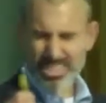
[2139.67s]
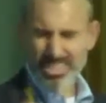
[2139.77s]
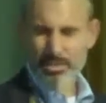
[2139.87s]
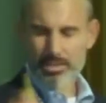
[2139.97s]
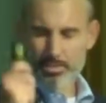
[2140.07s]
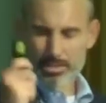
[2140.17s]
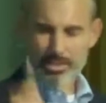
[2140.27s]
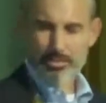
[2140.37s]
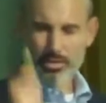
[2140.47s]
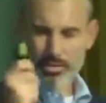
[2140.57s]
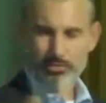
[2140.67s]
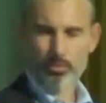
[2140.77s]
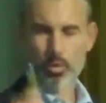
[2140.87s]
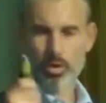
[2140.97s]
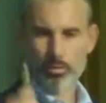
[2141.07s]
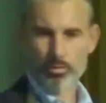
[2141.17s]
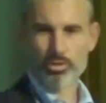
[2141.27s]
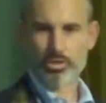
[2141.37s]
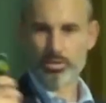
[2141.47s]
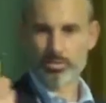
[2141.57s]
specific data
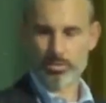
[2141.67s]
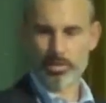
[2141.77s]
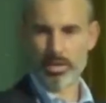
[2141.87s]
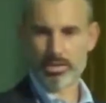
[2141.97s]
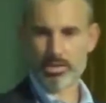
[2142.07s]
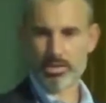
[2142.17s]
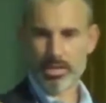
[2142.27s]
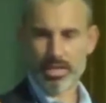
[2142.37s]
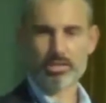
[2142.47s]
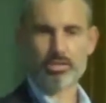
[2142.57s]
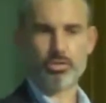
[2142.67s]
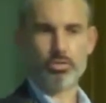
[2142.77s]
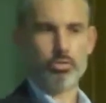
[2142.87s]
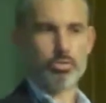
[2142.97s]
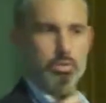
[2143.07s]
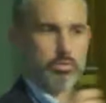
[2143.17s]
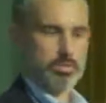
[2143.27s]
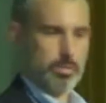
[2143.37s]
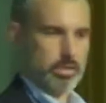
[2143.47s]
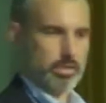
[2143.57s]
specifically for emergency response
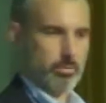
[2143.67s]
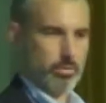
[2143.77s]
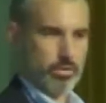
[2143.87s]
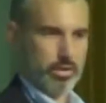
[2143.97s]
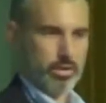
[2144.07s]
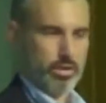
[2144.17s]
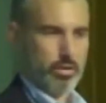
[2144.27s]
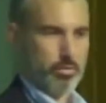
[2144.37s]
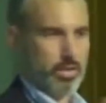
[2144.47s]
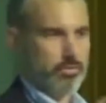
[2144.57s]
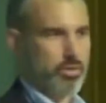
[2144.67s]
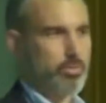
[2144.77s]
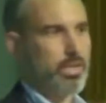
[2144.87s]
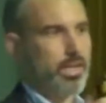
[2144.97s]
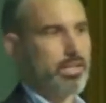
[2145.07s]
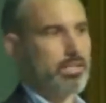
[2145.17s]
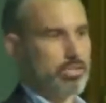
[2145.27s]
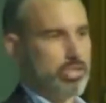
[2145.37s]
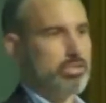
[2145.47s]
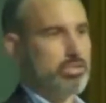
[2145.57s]
into the response community.
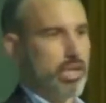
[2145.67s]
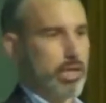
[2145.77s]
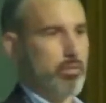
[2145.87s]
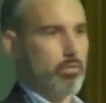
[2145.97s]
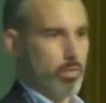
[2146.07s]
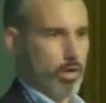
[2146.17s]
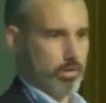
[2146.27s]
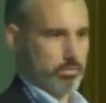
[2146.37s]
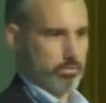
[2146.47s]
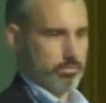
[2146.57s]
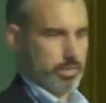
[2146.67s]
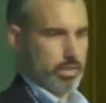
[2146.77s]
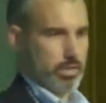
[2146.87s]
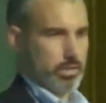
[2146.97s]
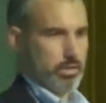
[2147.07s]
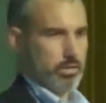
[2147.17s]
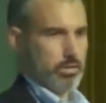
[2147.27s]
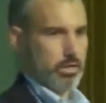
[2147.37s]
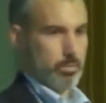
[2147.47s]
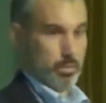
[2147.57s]
We have trouble getting it just to 911.
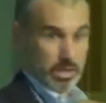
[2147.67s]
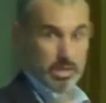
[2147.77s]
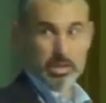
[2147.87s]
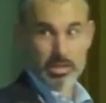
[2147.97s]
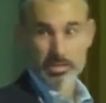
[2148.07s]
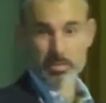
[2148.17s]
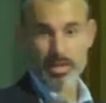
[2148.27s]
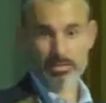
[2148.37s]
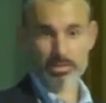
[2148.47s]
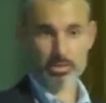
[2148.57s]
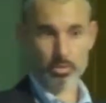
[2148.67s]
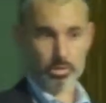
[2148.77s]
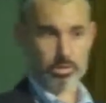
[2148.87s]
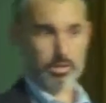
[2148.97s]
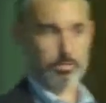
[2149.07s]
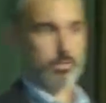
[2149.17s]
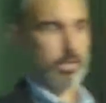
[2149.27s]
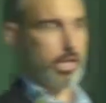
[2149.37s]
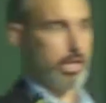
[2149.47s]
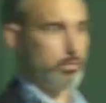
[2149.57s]
Uh, we, at least we have
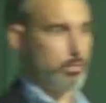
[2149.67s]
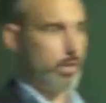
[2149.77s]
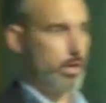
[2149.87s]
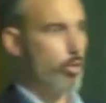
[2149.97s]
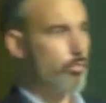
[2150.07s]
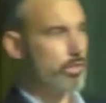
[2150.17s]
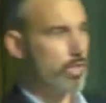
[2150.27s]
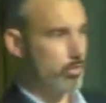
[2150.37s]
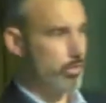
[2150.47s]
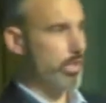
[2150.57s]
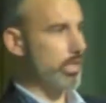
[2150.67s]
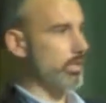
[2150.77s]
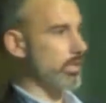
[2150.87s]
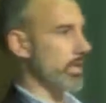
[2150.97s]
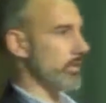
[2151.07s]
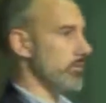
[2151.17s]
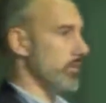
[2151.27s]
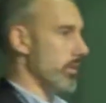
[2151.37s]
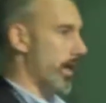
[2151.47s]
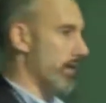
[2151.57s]
historically and we hopefully are
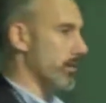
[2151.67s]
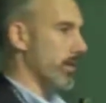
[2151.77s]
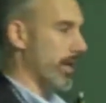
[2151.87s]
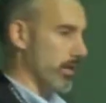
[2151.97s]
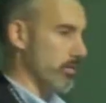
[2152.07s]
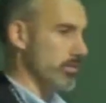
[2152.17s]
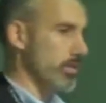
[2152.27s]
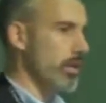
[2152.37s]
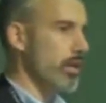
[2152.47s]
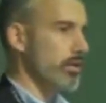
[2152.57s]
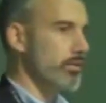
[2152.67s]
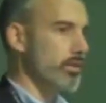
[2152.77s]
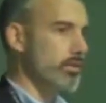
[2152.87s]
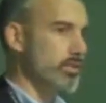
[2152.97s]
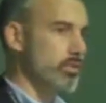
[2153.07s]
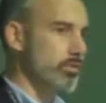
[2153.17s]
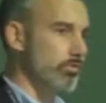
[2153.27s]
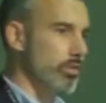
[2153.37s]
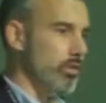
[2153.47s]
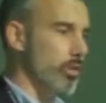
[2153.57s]
working to get that handled.
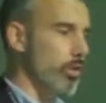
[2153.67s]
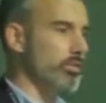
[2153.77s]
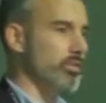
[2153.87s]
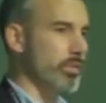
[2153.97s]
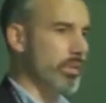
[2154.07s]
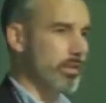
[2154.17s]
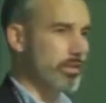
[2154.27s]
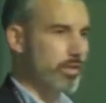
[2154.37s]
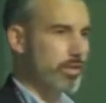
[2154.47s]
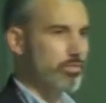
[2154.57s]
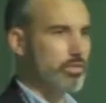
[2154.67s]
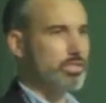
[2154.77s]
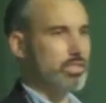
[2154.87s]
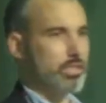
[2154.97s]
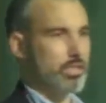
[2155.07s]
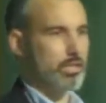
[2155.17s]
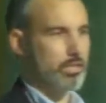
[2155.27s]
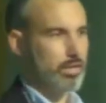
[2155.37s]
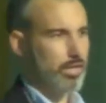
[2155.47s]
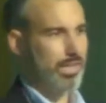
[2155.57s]
There's going to be
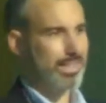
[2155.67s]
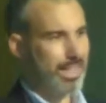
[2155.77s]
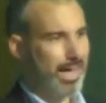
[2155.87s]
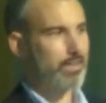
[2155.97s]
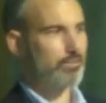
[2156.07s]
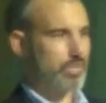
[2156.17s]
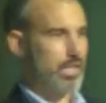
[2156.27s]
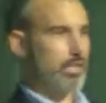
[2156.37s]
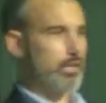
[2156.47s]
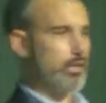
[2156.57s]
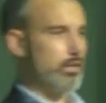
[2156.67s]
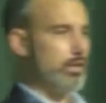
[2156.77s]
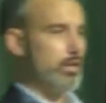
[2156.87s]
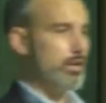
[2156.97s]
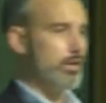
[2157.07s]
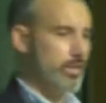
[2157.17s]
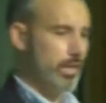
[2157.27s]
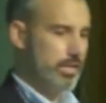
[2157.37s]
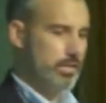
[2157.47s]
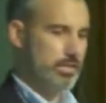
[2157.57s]
increasingly a lot of
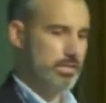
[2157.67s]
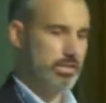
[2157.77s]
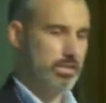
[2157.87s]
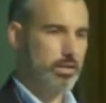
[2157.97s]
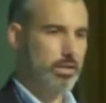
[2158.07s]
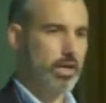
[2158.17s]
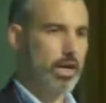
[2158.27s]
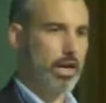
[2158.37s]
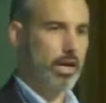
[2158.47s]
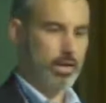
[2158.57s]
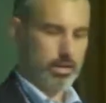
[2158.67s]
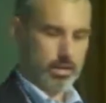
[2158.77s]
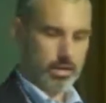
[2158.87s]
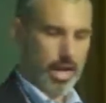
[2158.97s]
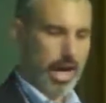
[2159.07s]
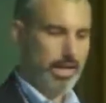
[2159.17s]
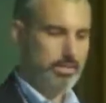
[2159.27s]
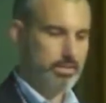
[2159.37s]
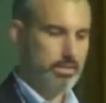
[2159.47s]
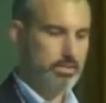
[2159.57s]
data that is
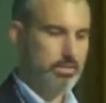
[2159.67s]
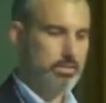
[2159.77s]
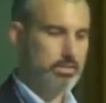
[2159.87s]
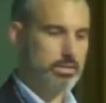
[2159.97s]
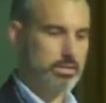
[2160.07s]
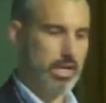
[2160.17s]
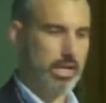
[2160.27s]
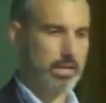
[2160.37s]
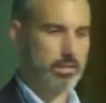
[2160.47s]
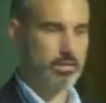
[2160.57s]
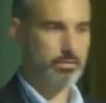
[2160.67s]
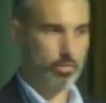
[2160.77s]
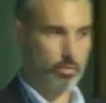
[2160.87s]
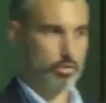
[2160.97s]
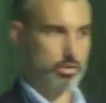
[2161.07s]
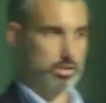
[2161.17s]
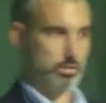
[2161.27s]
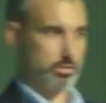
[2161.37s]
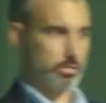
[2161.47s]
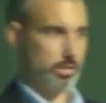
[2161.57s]
uh, not
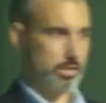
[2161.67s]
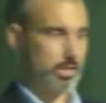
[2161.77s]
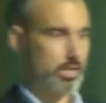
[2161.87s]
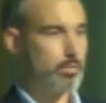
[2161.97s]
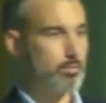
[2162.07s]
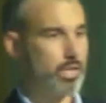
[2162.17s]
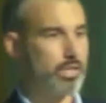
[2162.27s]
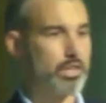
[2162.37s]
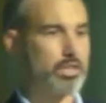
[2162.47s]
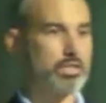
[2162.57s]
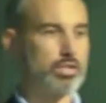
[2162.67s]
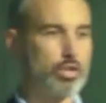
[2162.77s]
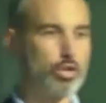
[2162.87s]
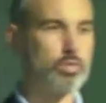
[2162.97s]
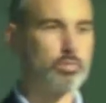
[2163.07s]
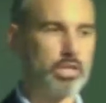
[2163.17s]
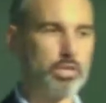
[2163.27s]
designed for emergency response, but